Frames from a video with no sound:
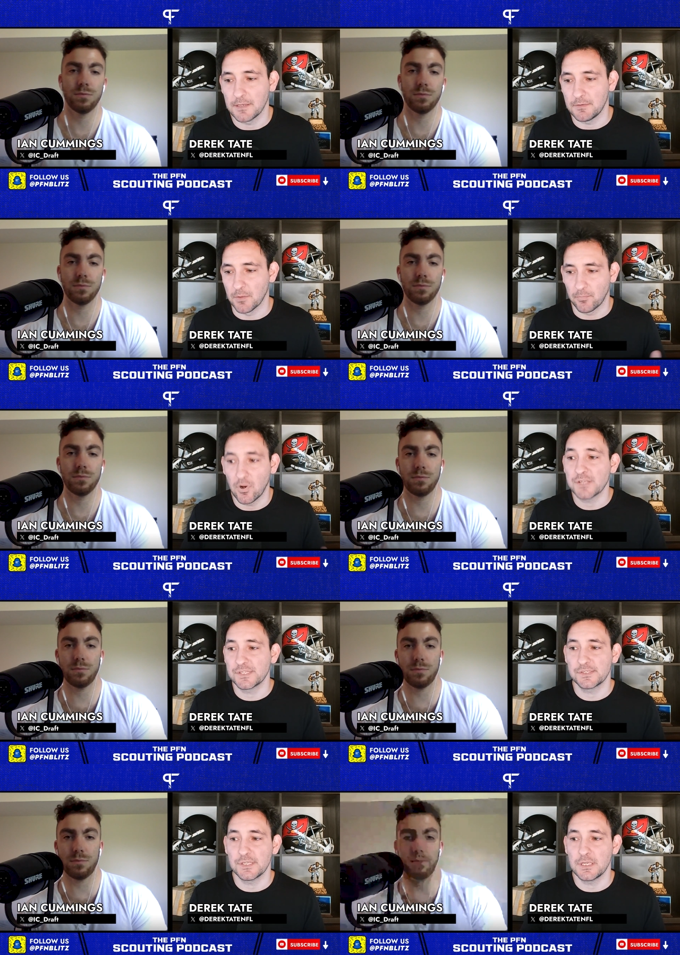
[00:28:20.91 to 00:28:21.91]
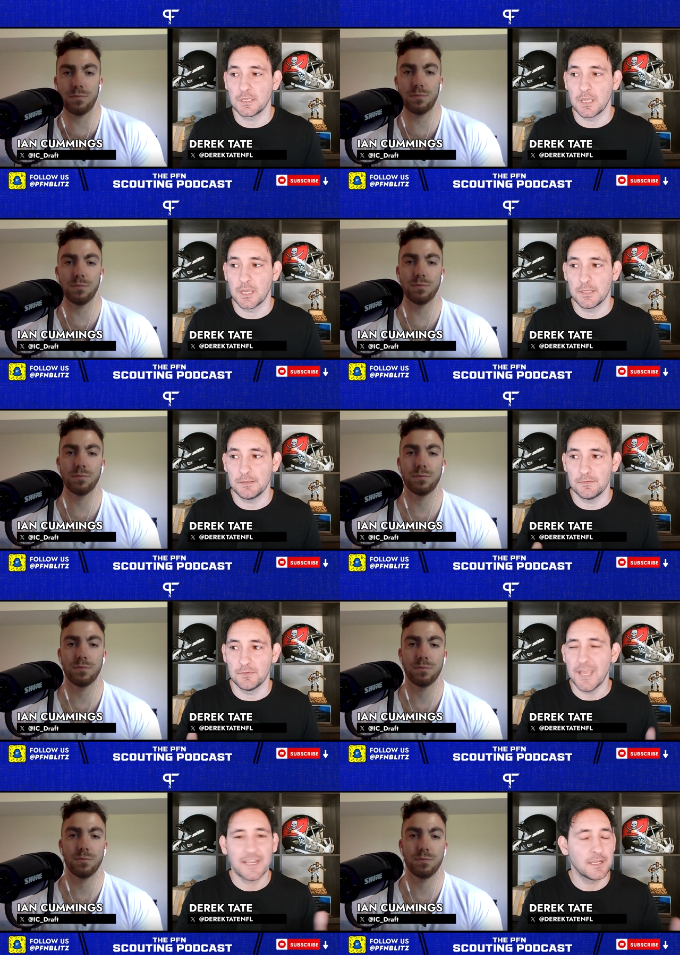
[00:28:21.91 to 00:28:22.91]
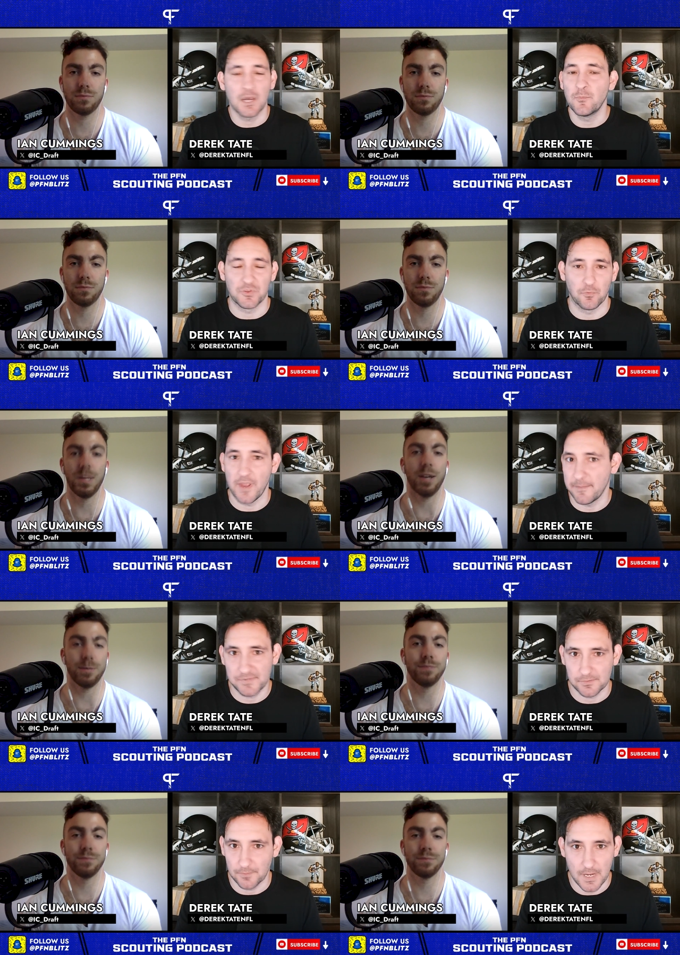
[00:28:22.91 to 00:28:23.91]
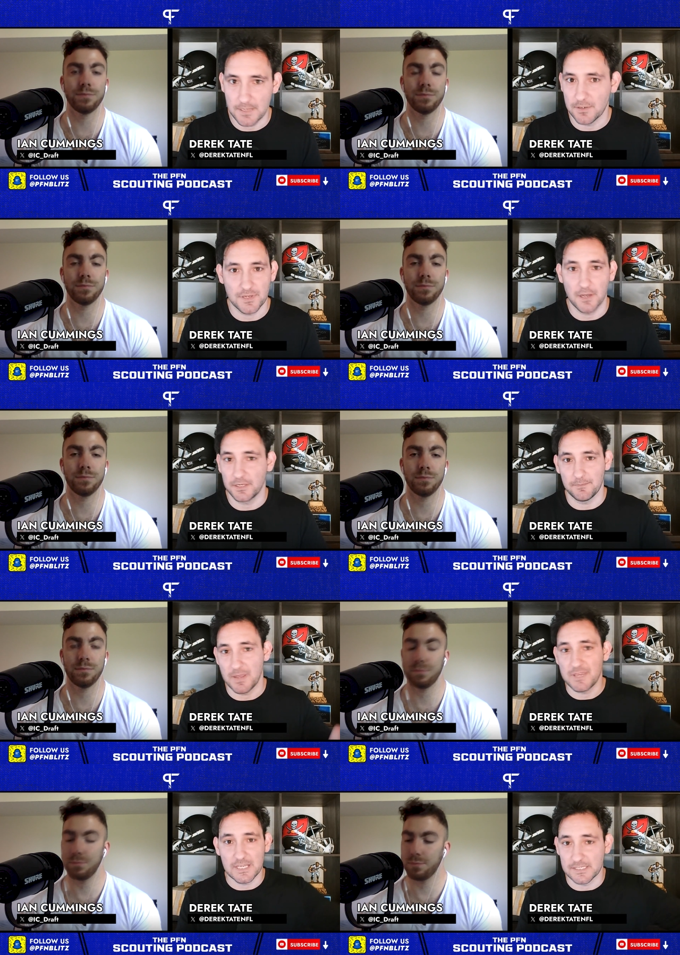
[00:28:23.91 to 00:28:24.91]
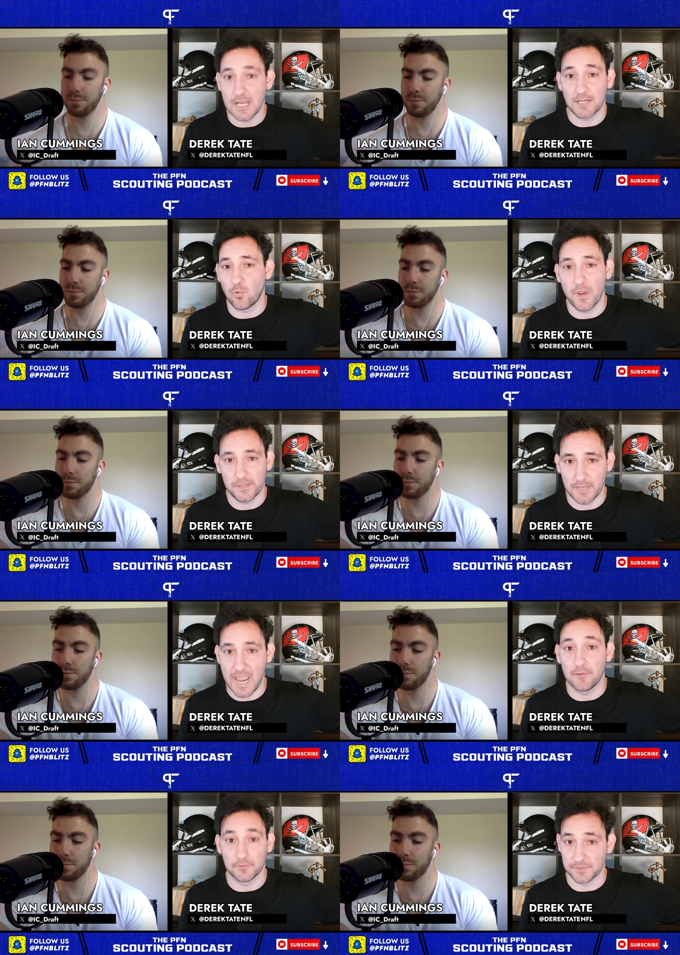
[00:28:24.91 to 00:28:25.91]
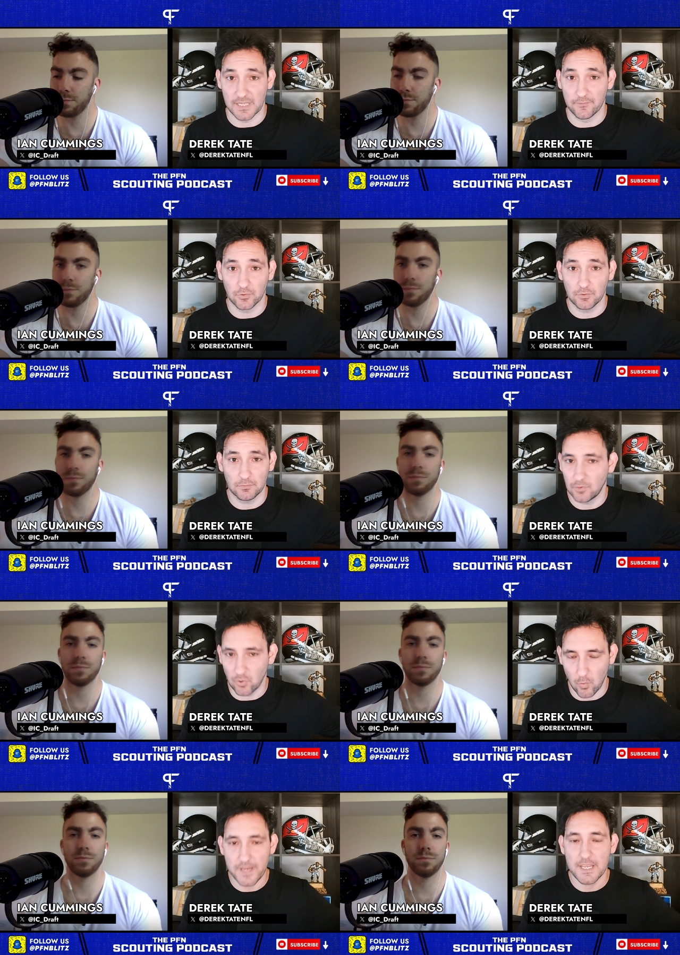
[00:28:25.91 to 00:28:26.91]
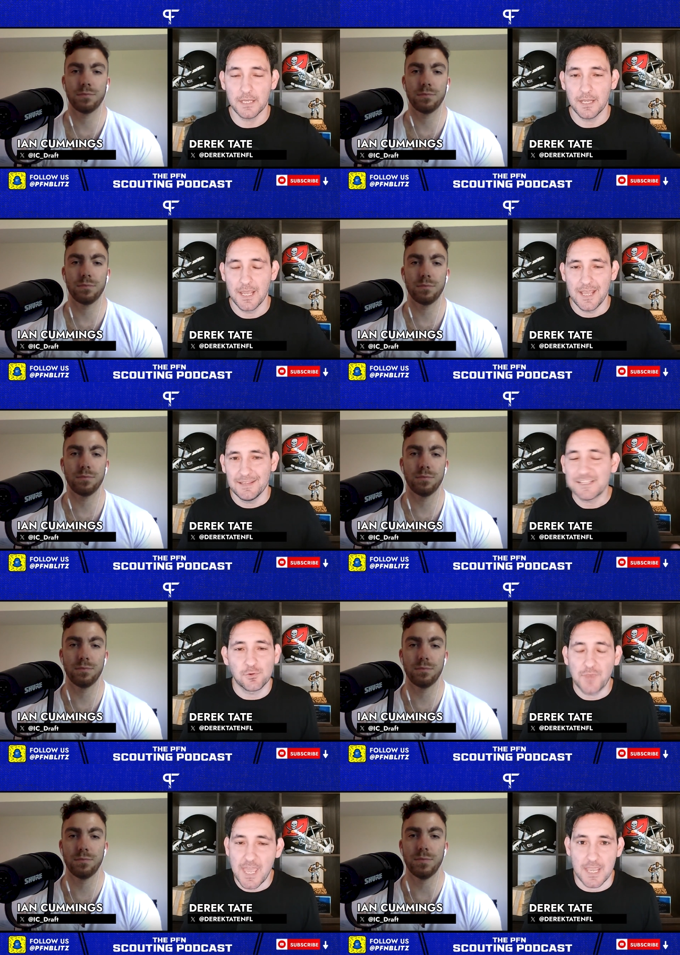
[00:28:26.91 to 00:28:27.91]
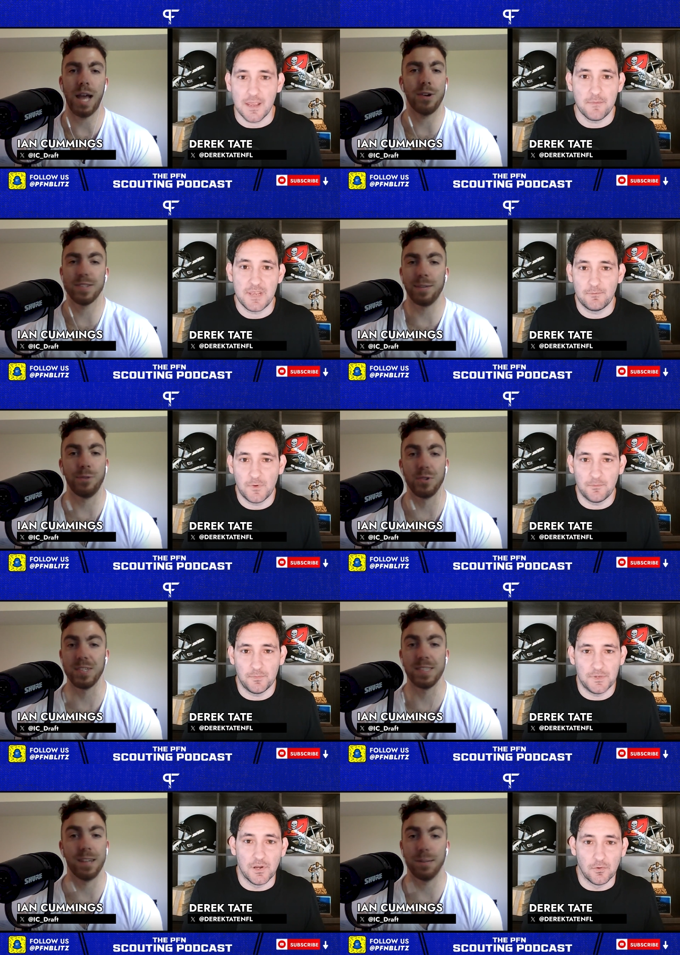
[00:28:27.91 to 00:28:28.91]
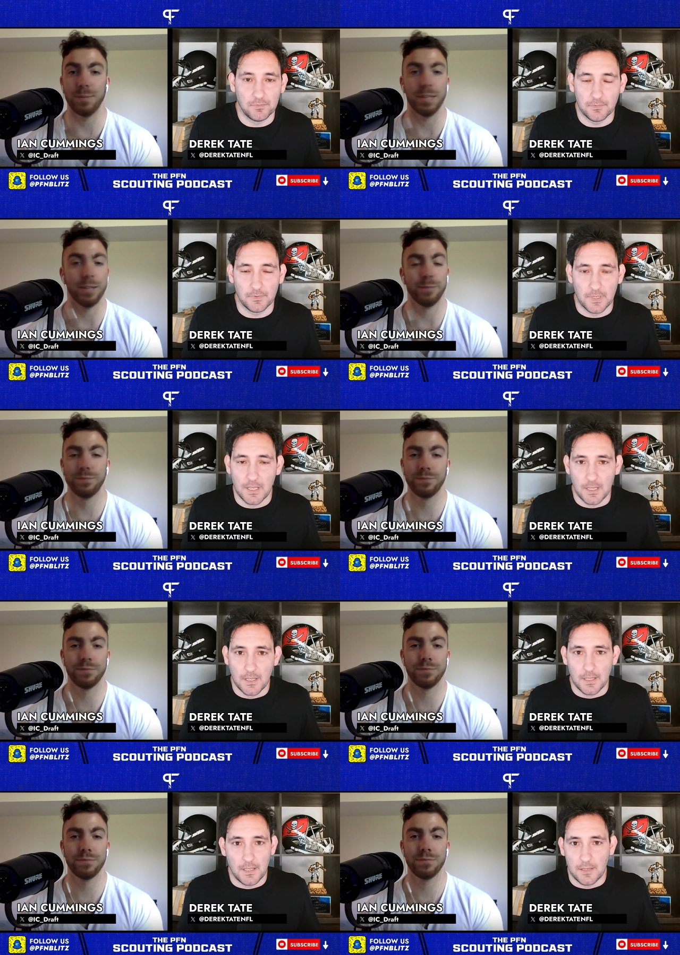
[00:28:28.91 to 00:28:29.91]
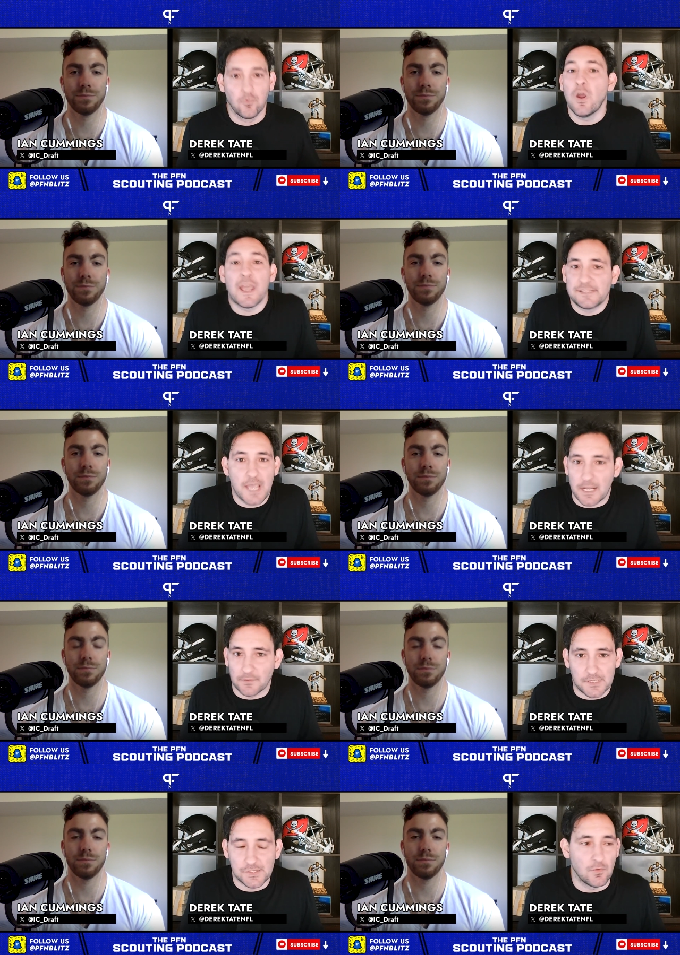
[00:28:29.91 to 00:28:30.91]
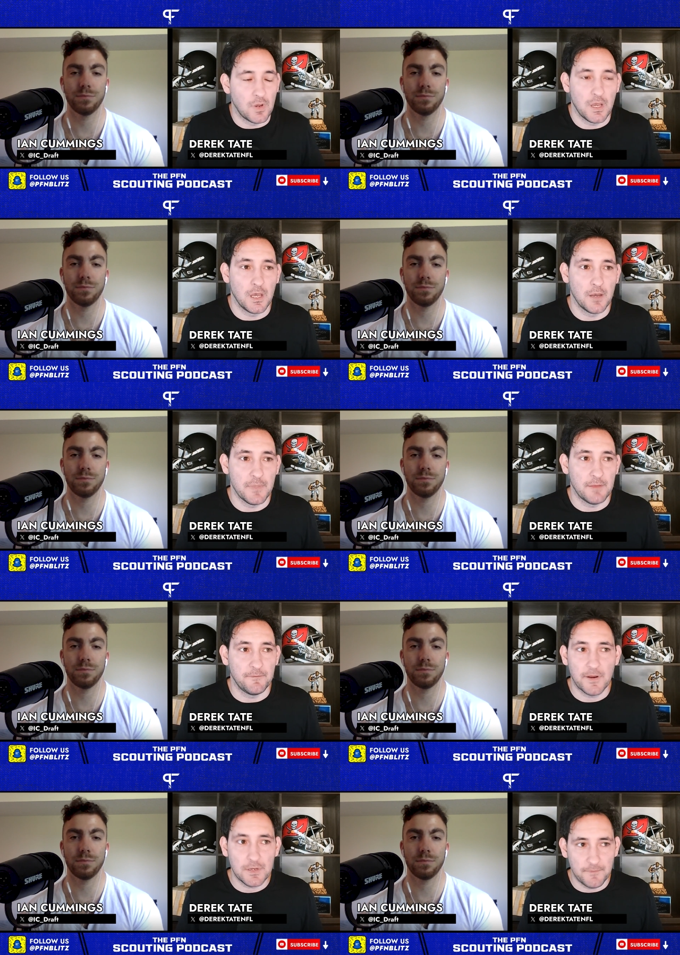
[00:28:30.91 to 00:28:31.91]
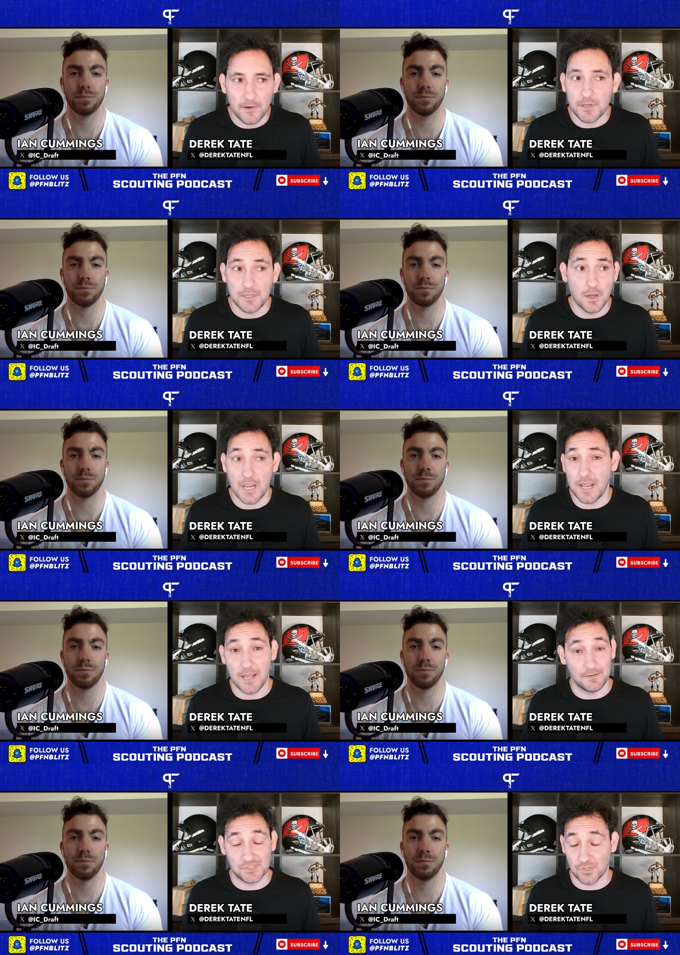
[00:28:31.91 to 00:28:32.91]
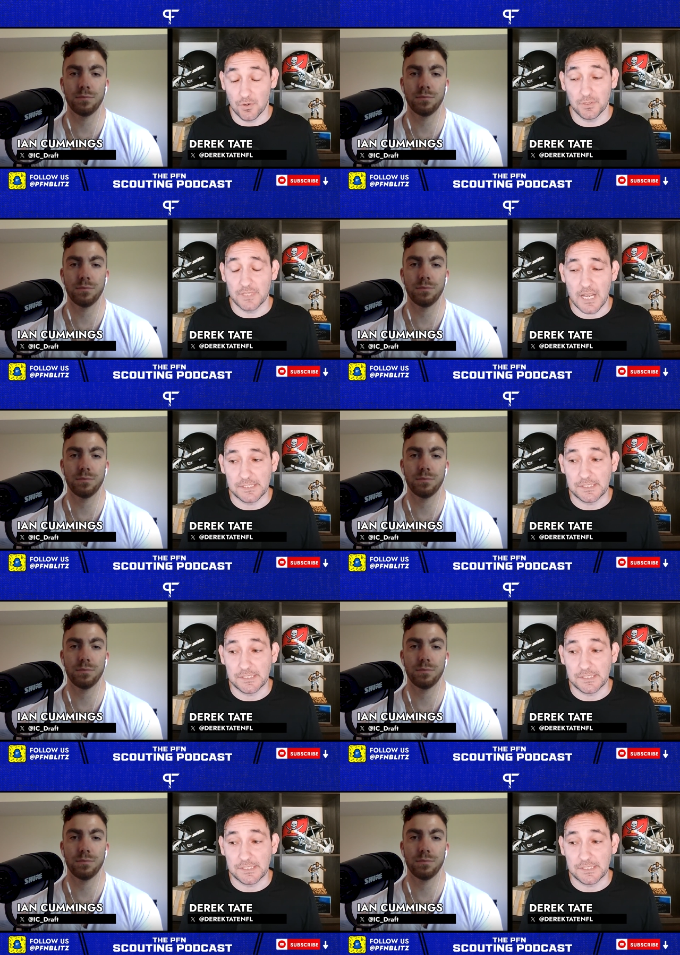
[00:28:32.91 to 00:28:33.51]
Speaker 1: that the processing eh, that can come with reps yeah. right you're talking to maybe he's not quite on Allar's level quite yet that's okay i, I was going to full season you know, on him yeah Right, exactly. So, um, and very, very young. I, certainly, I